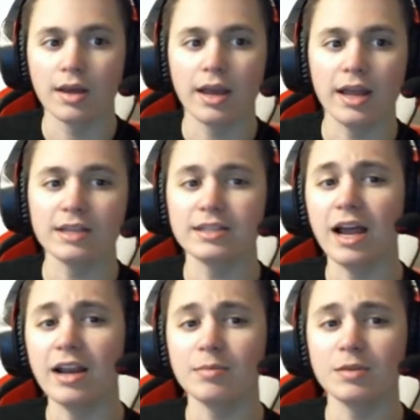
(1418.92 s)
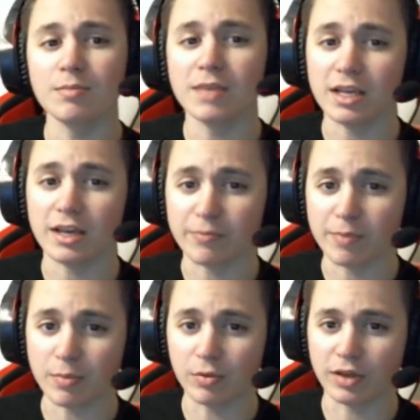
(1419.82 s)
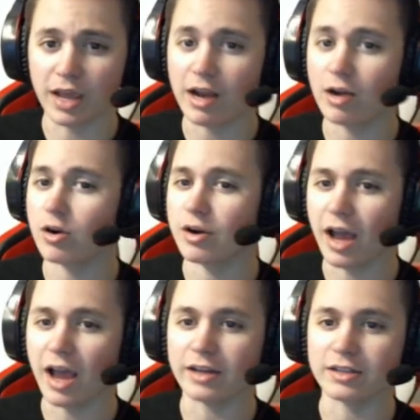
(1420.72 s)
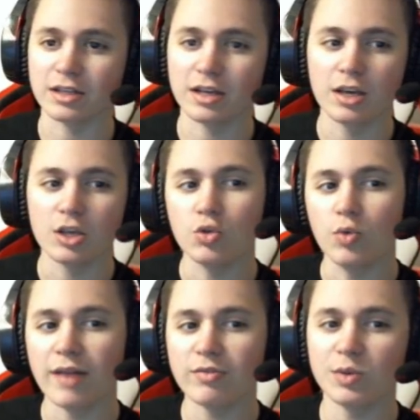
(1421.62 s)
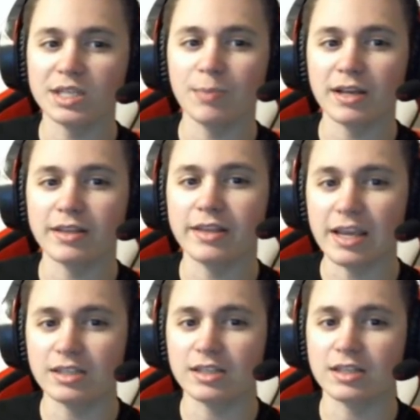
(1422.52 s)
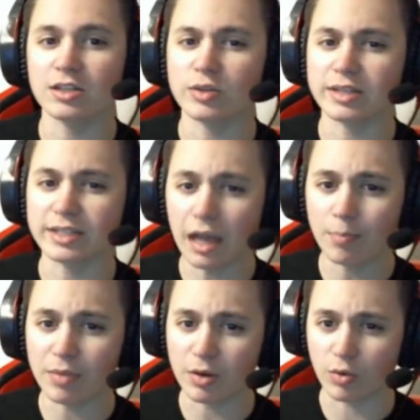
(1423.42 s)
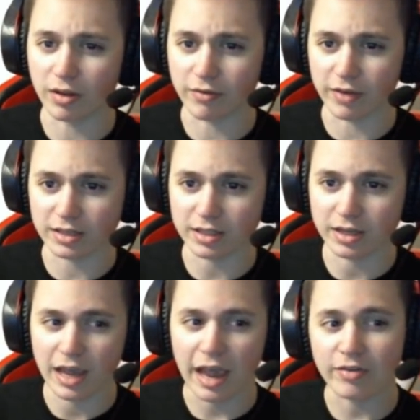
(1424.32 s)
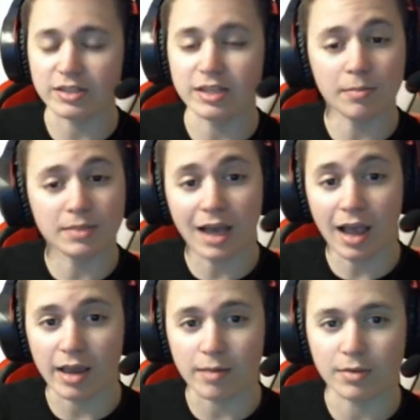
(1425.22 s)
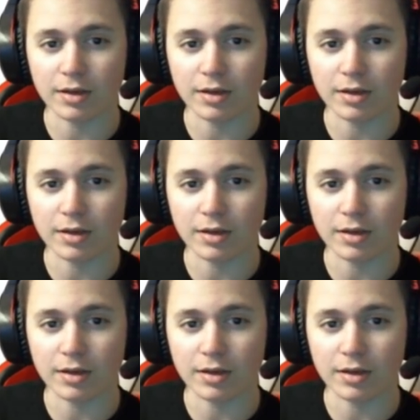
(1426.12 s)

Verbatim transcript: It is not up to me if people care or not. You have to expect things to stop being relevant after some time.